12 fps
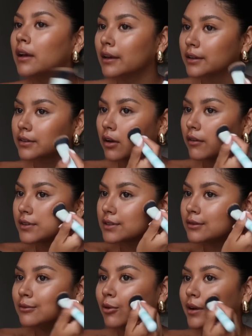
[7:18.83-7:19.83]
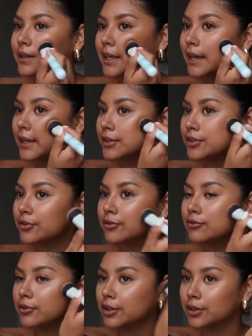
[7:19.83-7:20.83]
because obviously one can't
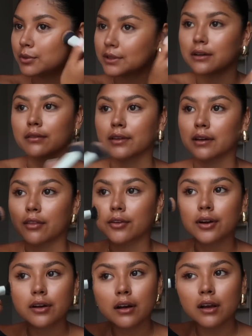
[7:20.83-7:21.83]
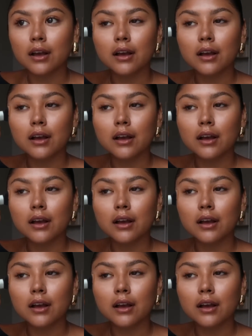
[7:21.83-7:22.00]
do good without the other.